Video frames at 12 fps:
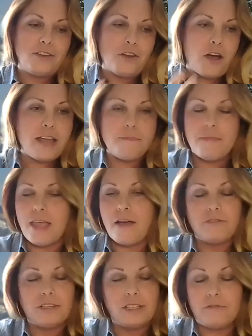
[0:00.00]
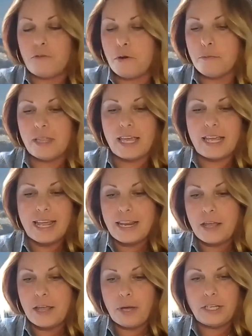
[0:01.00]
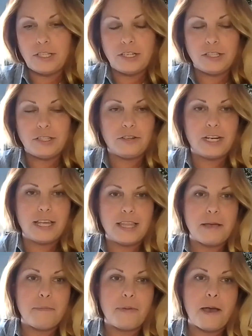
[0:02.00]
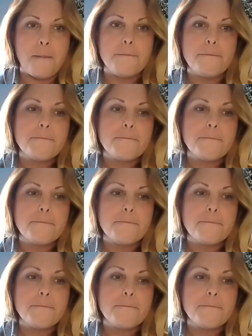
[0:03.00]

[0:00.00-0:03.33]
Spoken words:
I'm not really formulating any questions or anything, but